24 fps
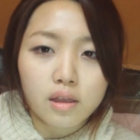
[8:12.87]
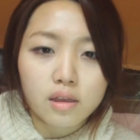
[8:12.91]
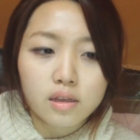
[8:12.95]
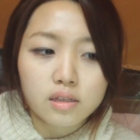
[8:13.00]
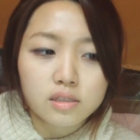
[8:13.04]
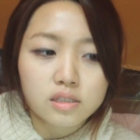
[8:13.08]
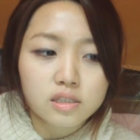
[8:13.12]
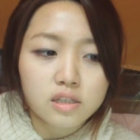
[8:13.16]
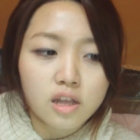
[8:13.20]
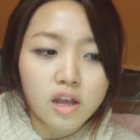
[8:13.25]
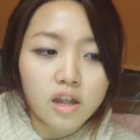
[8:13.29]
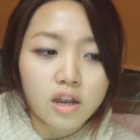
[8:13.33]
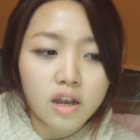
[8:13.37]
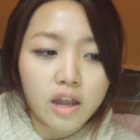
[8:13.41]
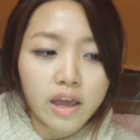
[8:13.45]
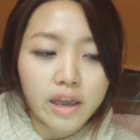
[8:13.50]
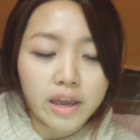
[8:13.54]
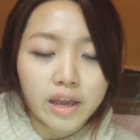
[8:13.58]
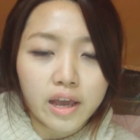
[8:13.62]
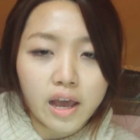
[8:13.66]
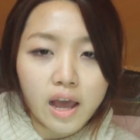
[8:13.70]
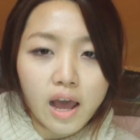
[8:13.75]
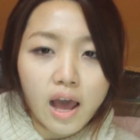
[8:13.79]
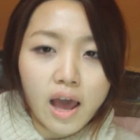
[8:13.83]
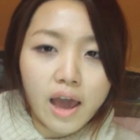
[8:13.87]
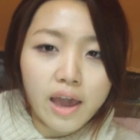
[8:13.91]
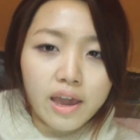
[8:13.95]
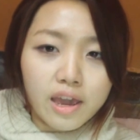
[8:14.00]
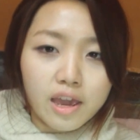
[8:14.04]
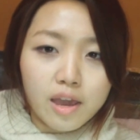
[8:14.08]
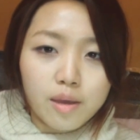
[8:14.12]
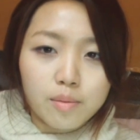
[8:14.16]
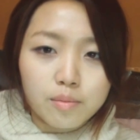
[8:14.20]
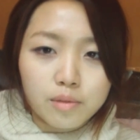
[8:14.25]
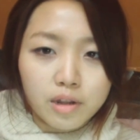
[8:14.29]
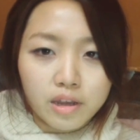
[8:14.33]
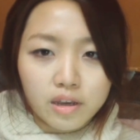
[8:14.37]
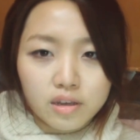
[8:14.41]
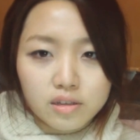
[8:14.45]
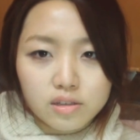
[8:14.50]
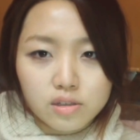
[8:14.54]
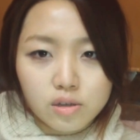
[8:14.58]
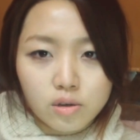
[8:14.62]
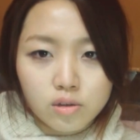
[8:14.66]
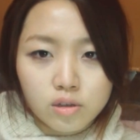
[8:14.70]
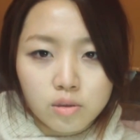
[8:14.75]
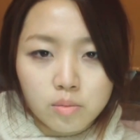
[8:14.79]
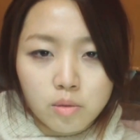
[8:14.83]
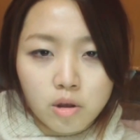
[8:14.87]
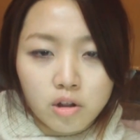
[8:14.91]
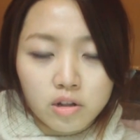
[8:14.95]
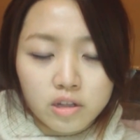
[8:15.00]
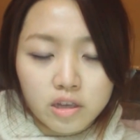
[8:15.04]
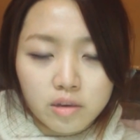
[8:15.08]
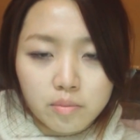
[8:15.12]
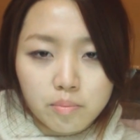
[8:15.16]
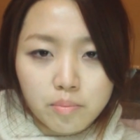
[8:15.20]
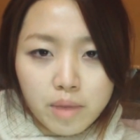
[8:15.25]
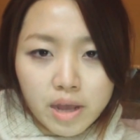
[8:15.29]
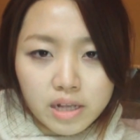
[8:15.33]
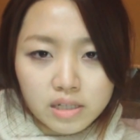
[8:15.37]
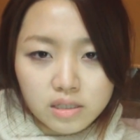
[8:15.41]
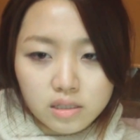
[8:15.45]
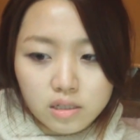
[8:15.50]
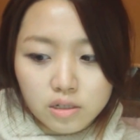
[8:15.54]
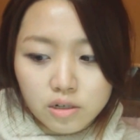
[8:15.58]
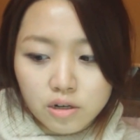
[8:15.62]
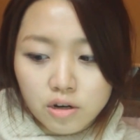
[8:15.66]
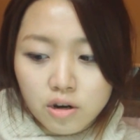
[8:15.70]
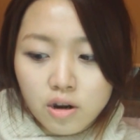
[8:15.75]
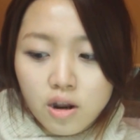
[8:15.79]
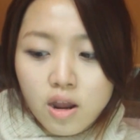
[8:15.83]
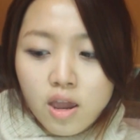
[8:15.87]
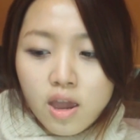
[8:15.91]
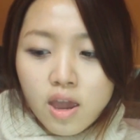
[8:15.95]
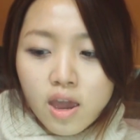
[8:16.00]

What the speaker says: it's not like I am like a Moly ambassador,